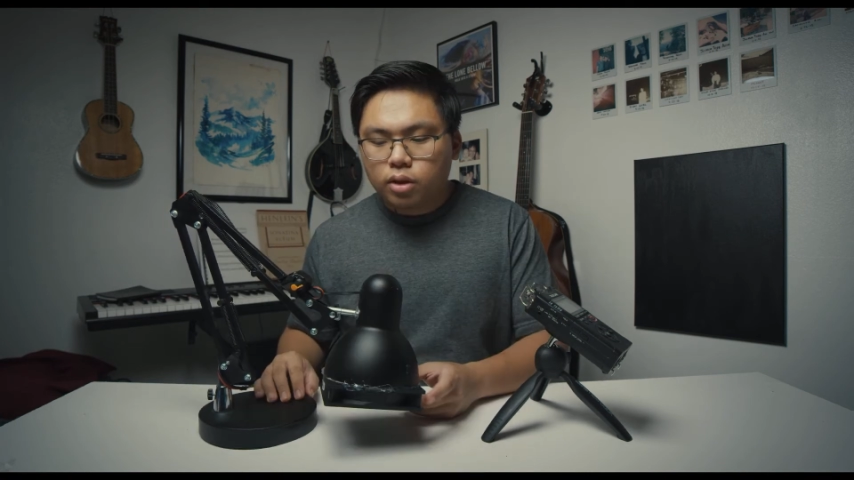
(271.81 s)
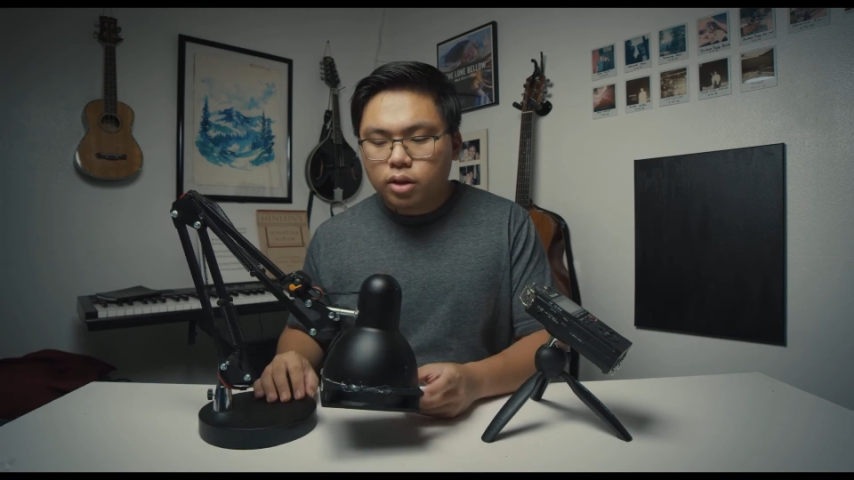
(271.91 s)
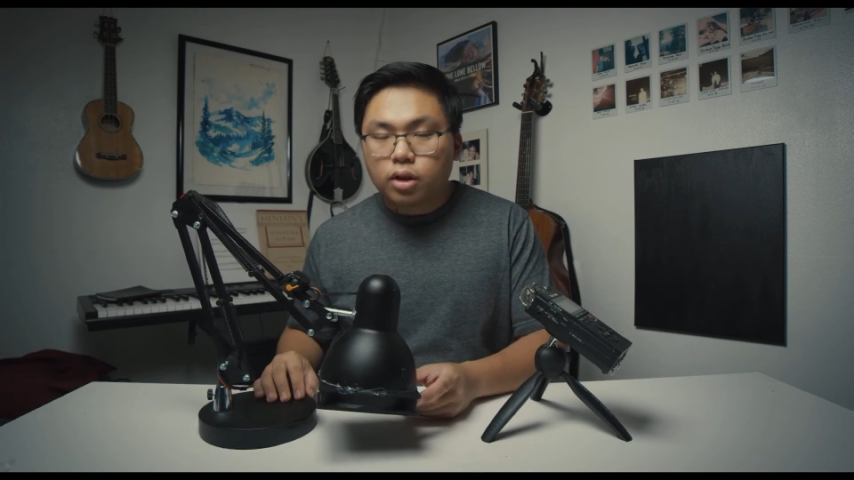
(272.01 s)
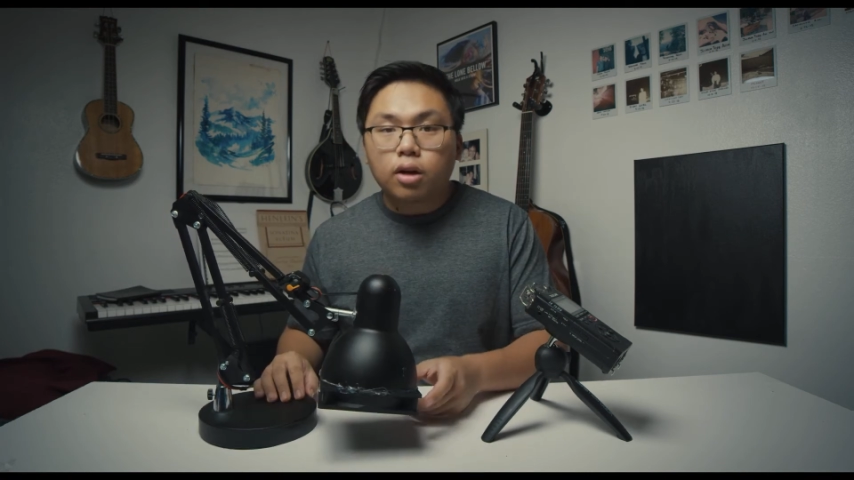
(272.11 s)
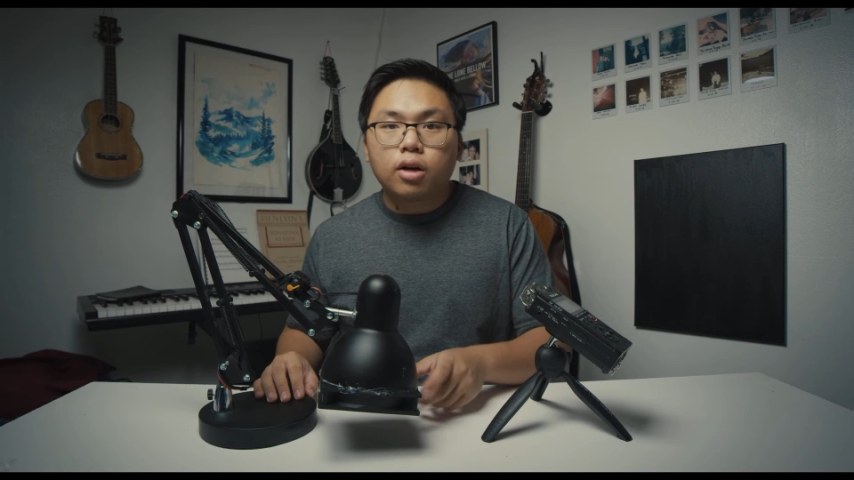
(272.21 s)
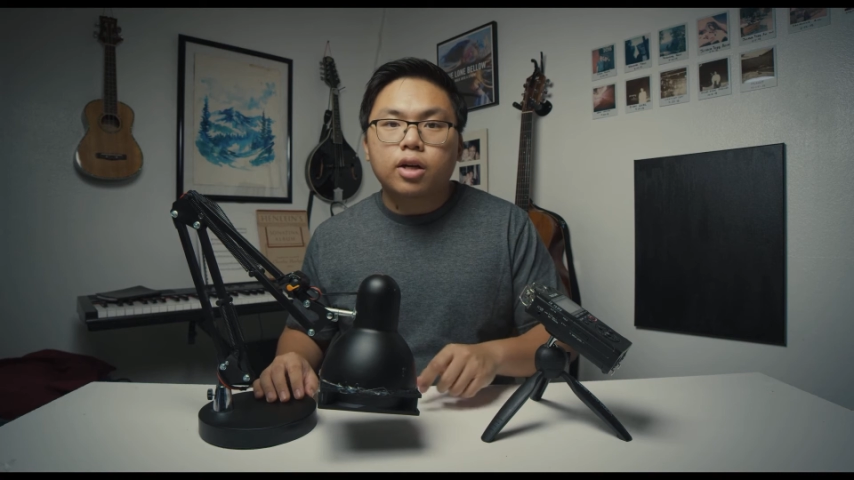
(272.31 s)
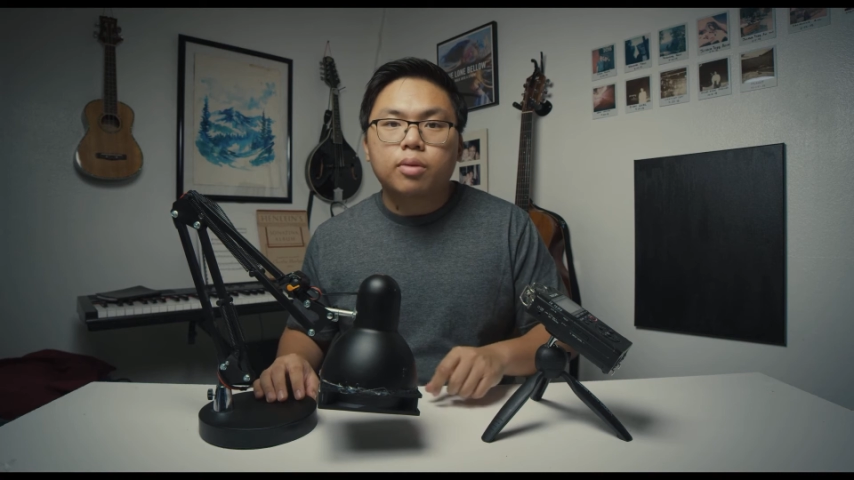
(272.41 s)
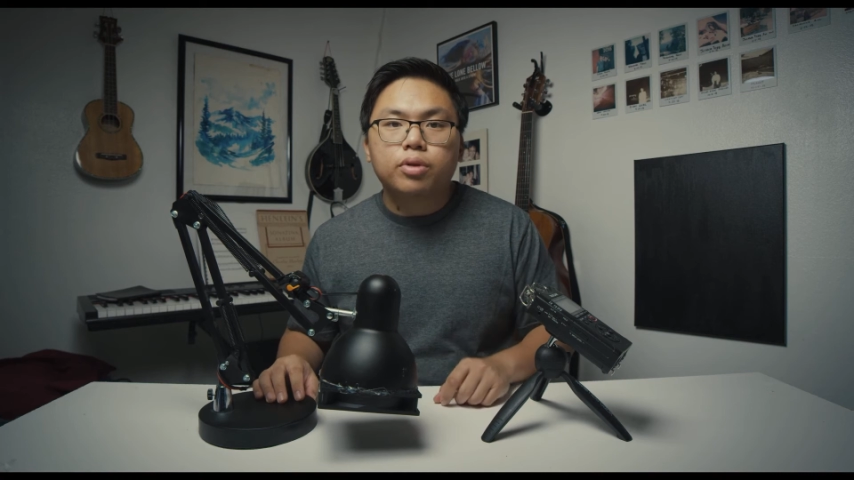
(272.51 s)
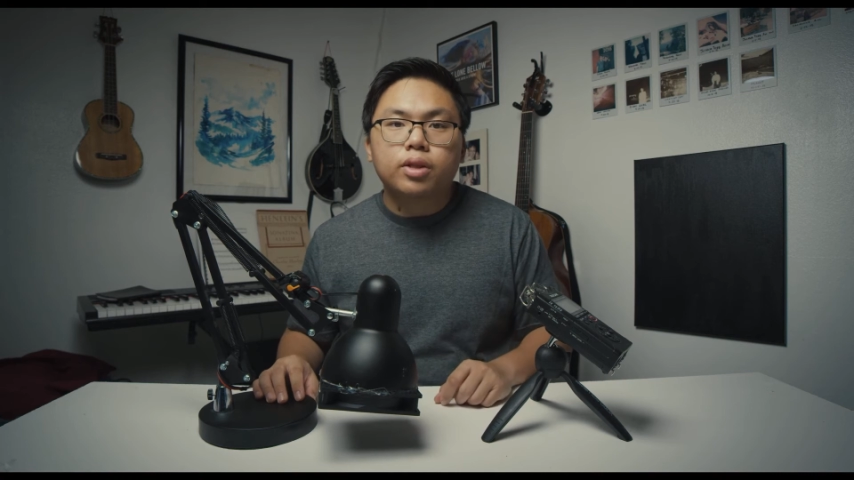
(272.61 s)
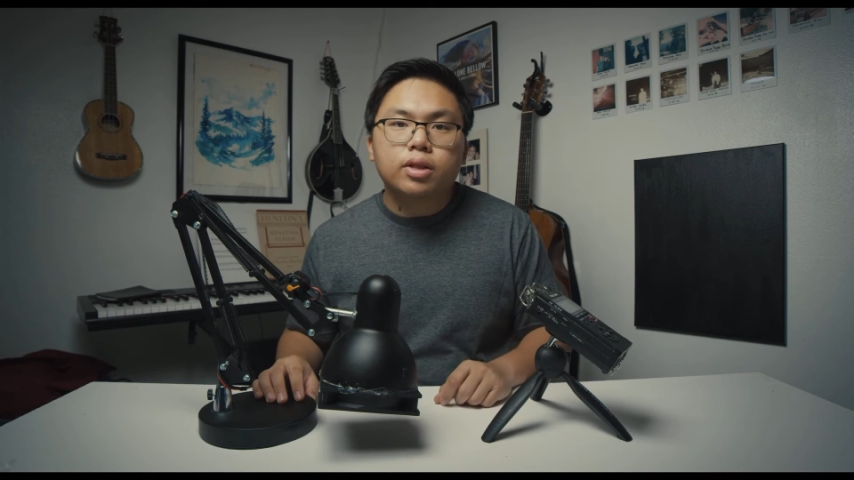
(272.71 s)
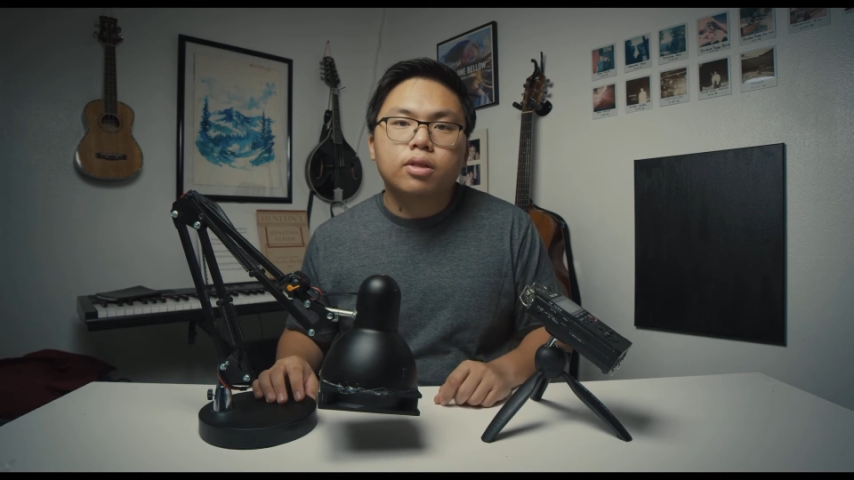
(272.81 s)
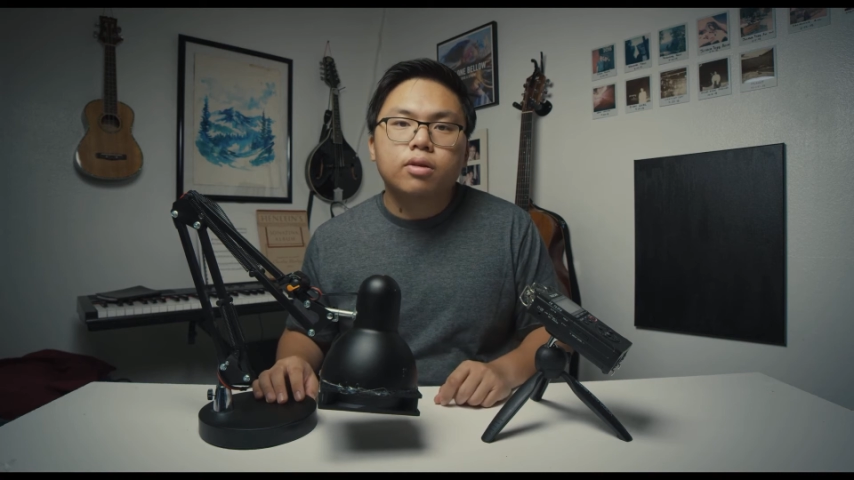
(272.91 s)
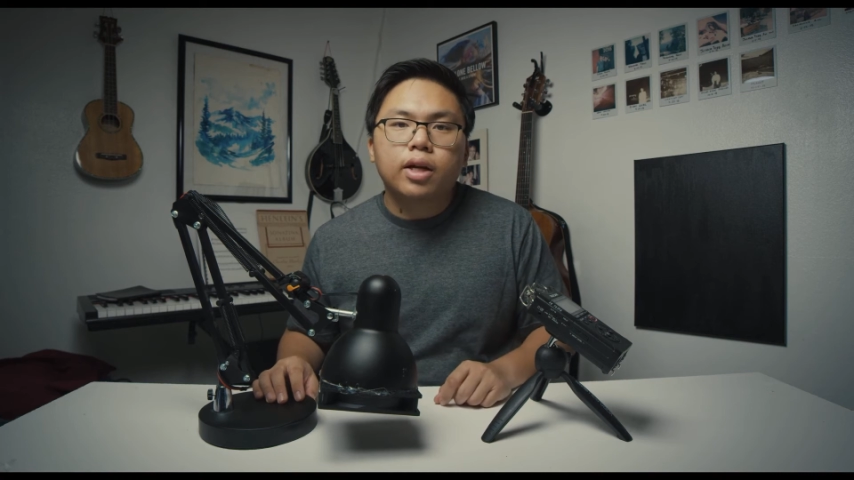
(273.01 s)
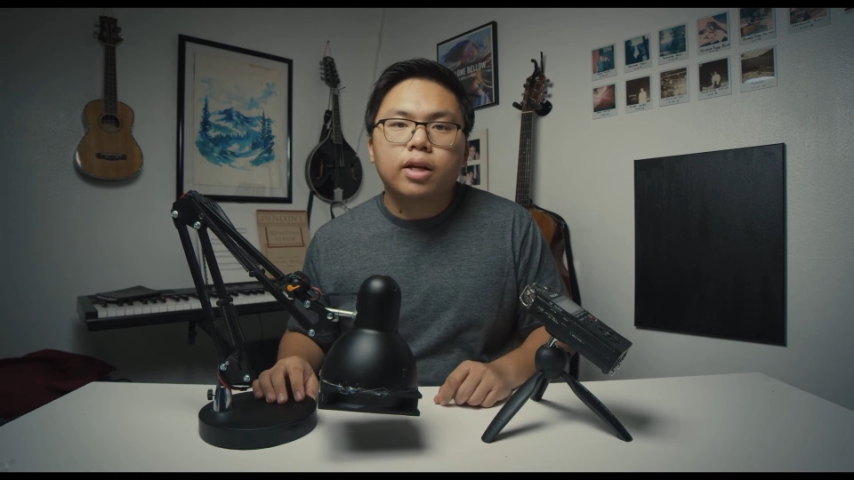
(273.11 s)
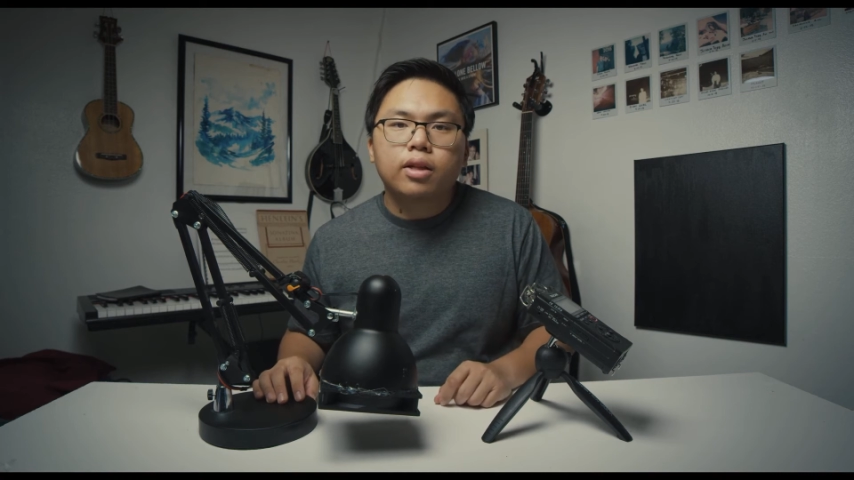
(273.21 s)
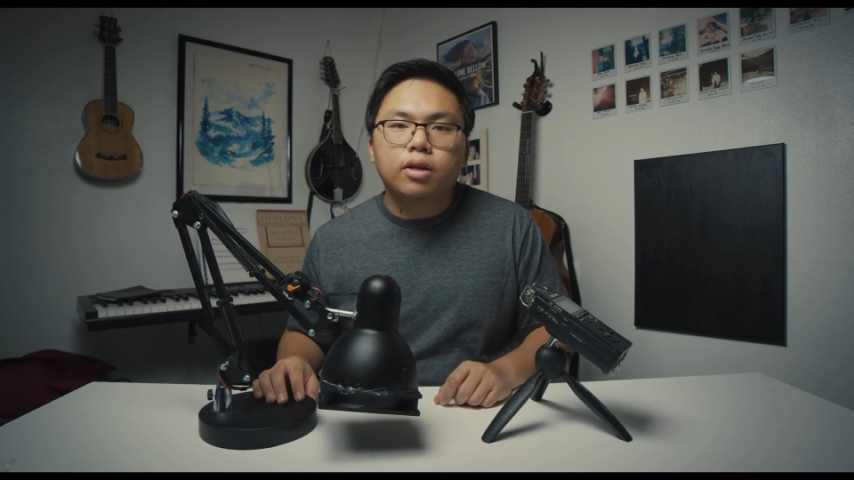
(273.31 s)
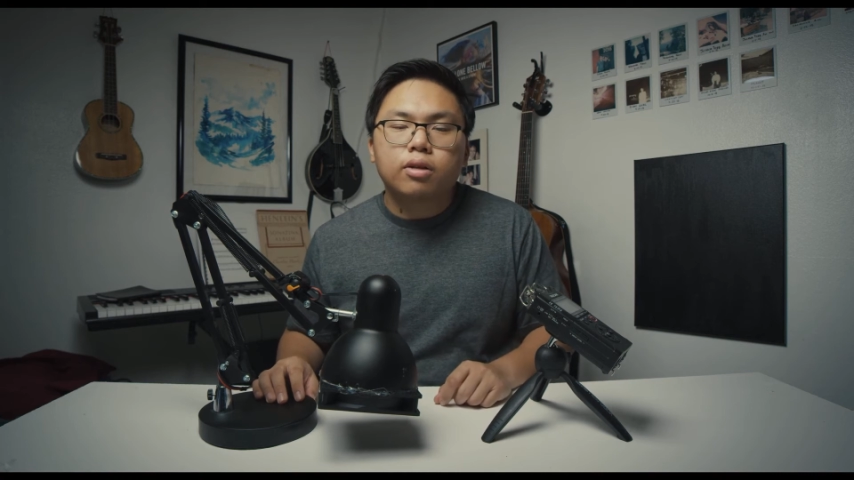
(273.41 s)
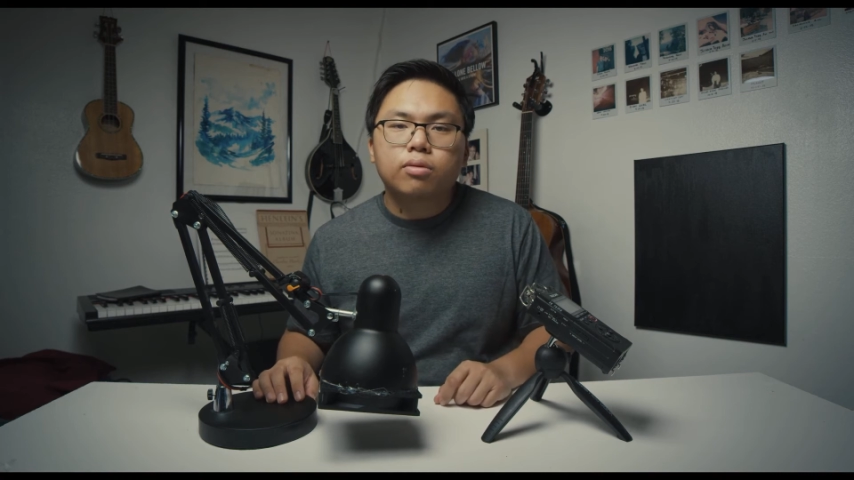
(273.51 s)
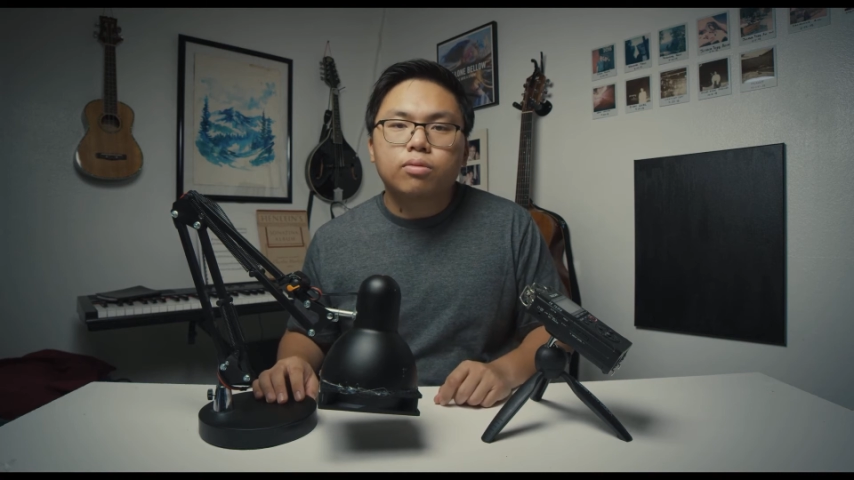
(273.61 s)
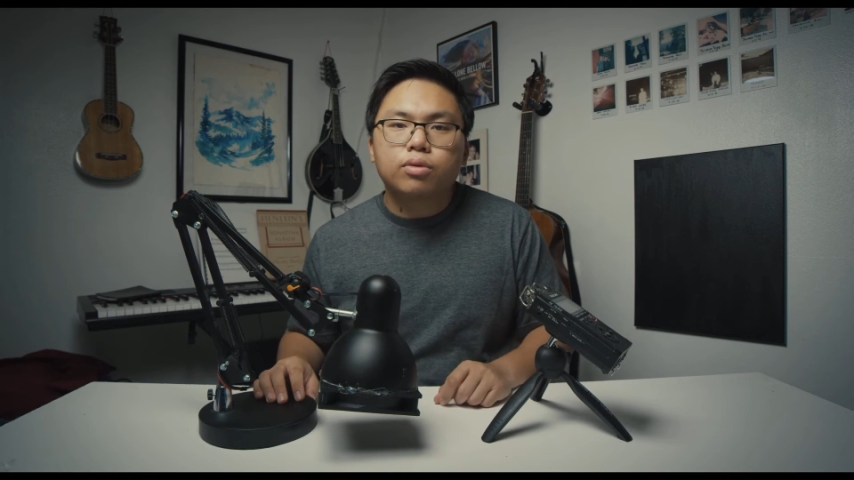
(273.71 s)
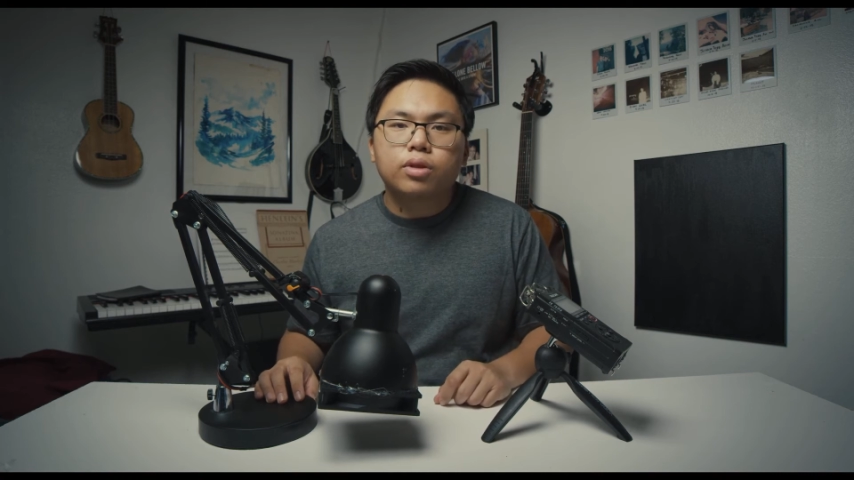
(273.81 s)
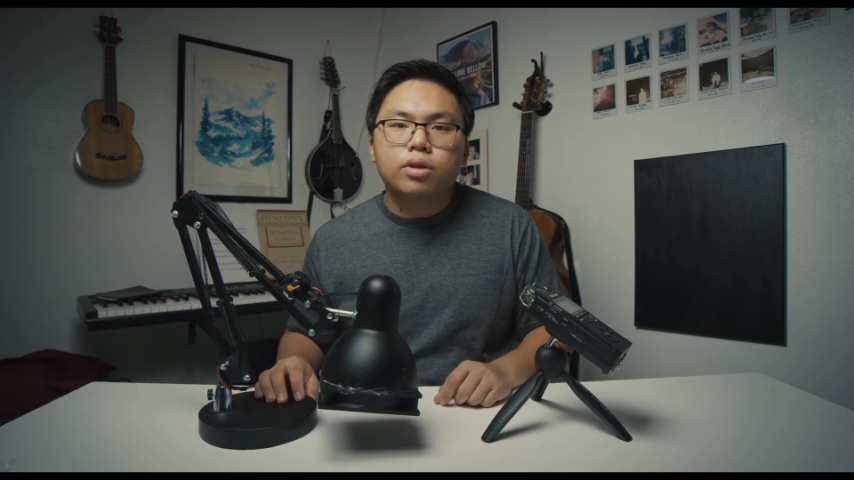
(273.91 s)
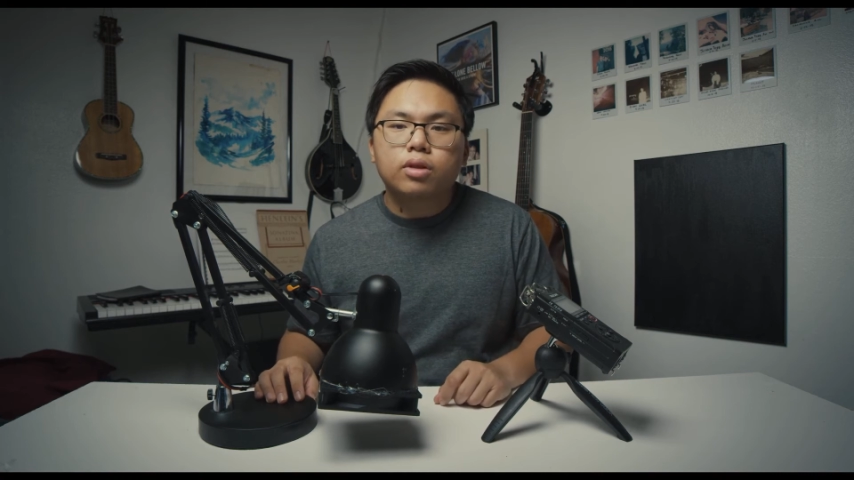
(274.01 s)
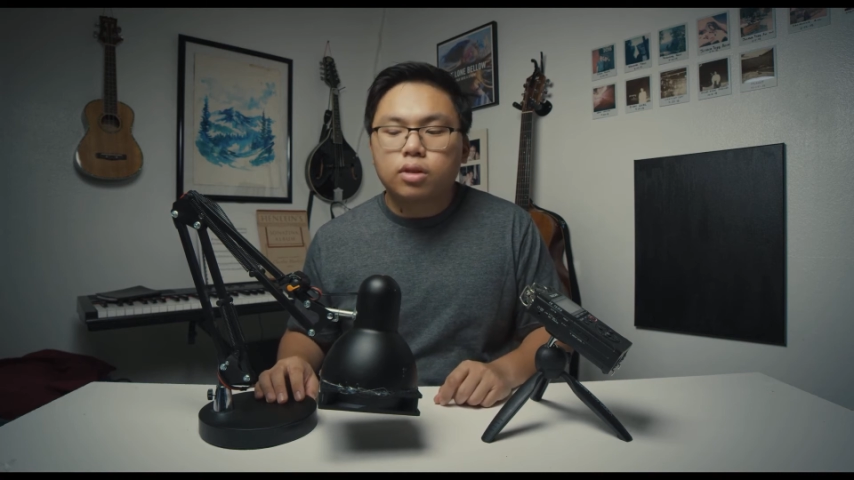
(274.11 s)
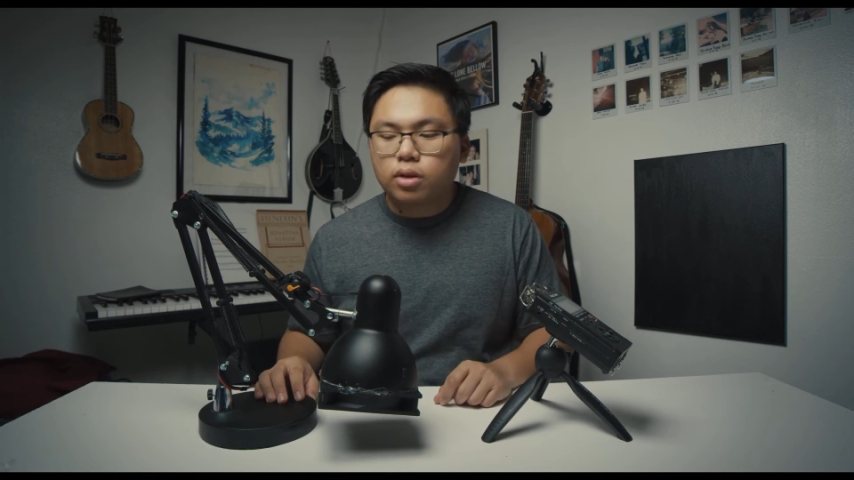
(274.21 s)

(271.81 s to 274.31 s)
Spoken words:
There are a couple things though that I think would